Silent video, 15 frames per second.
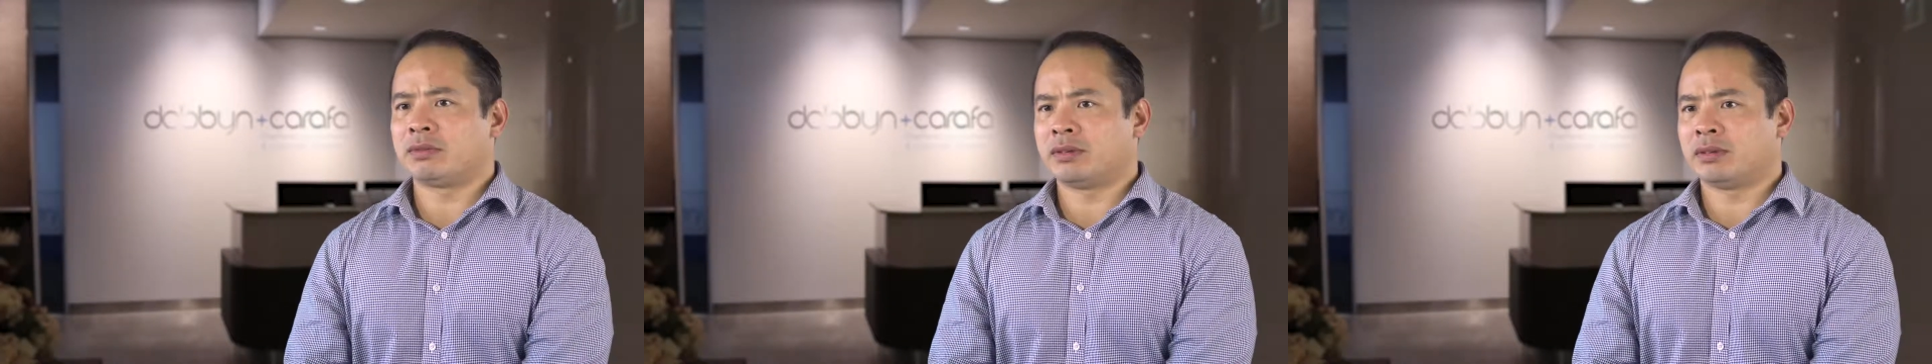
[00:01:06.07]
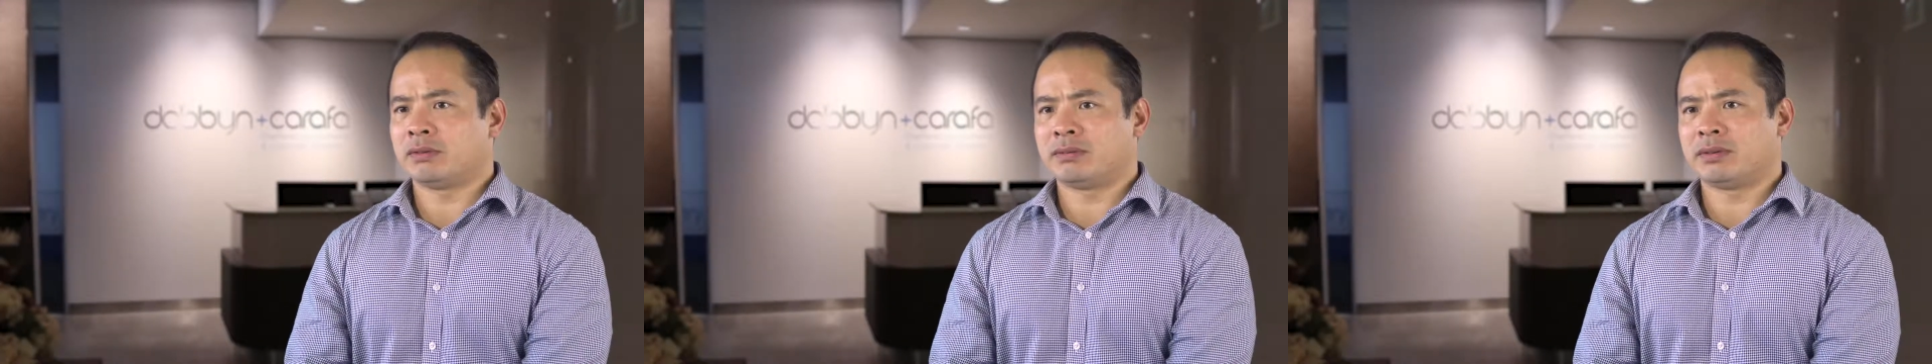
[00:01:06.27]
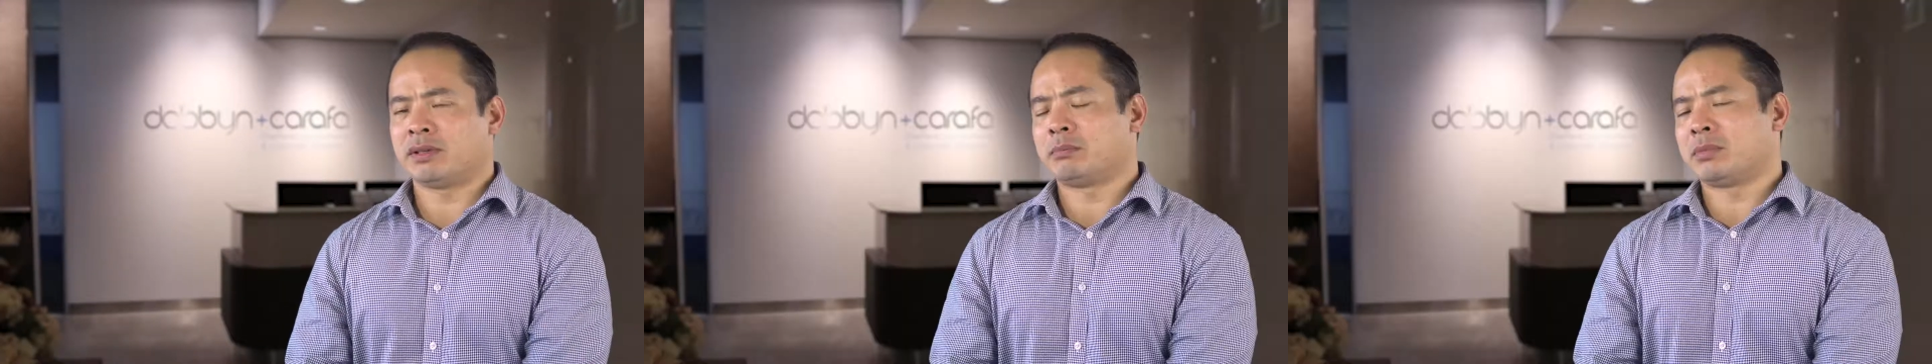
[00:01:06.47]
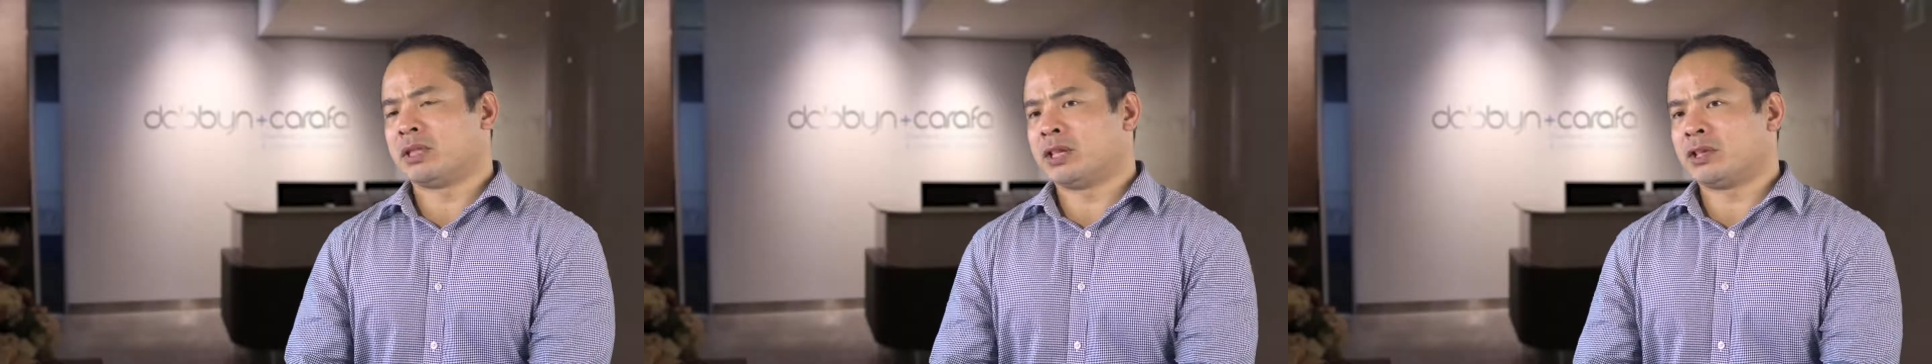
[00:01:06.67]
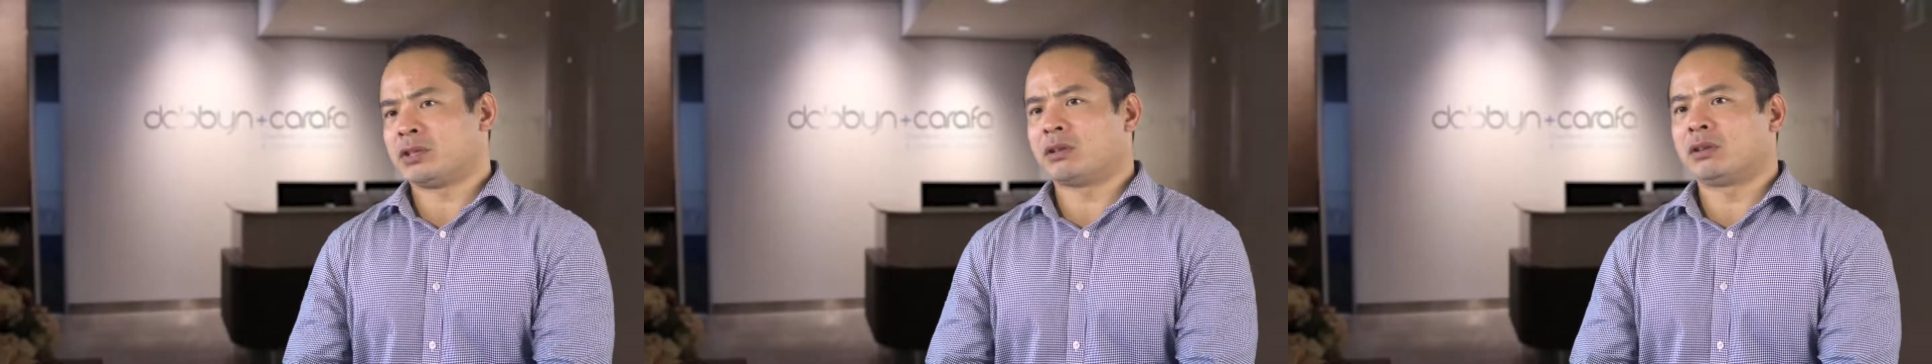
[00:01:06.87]
for, for the
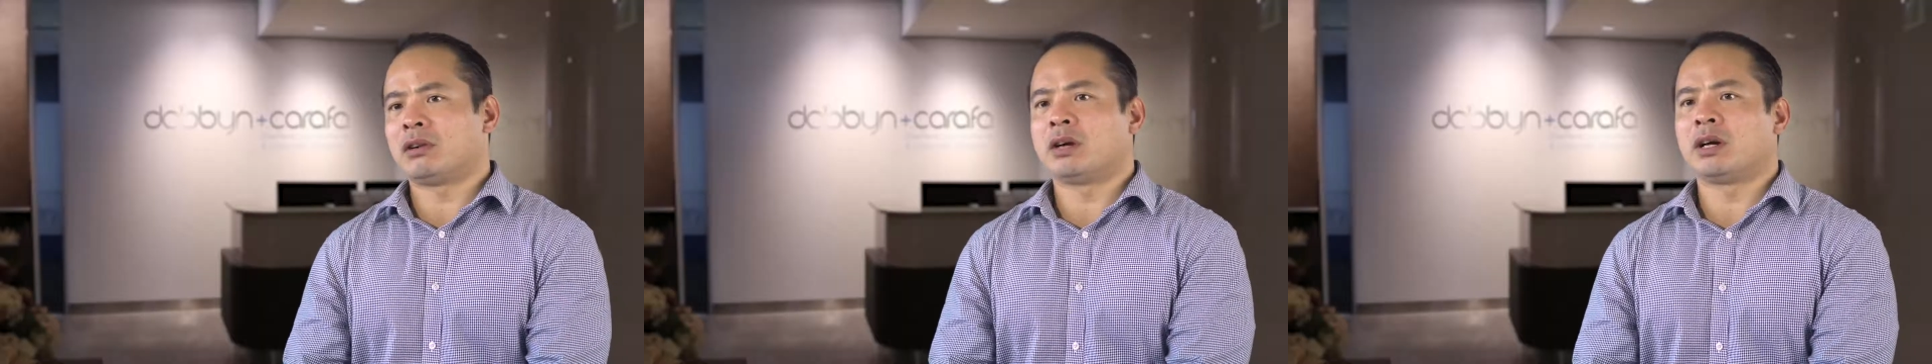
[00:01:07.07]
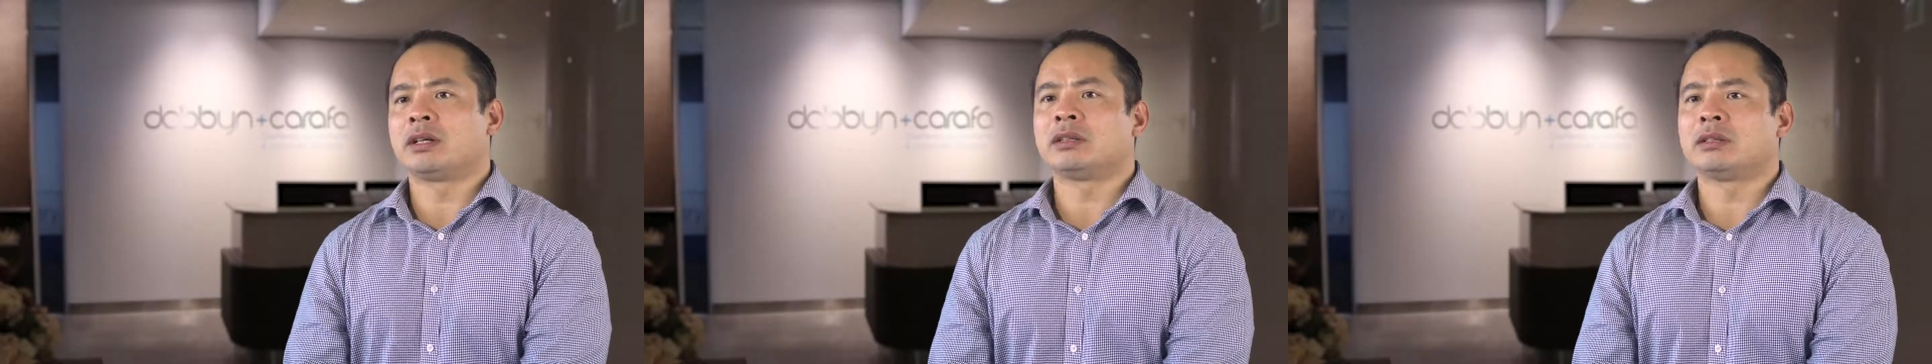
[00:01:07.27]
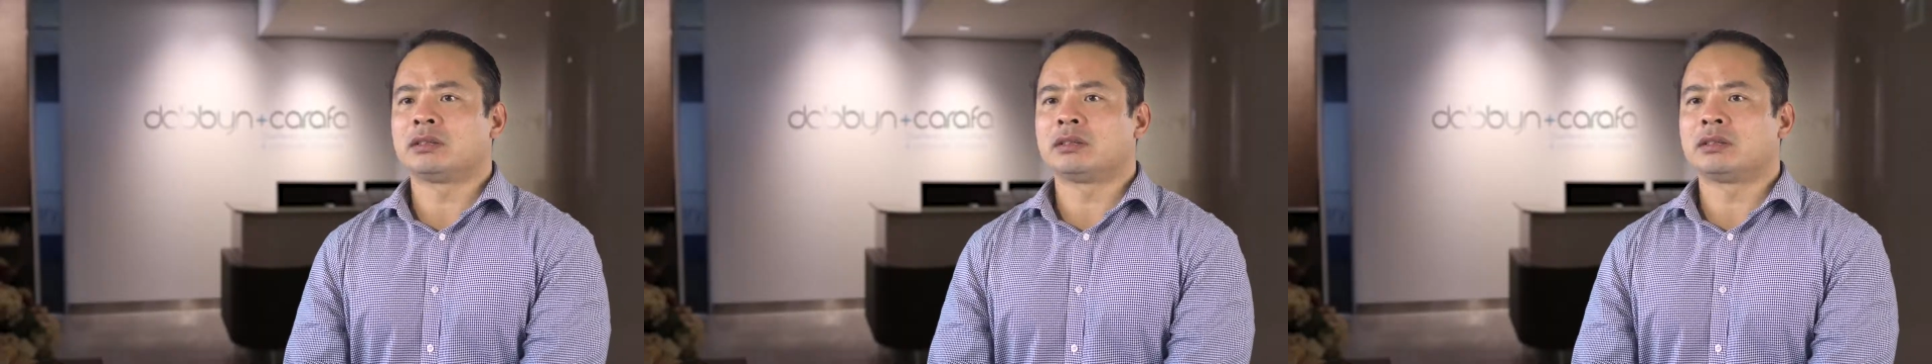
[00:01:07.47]
potential client.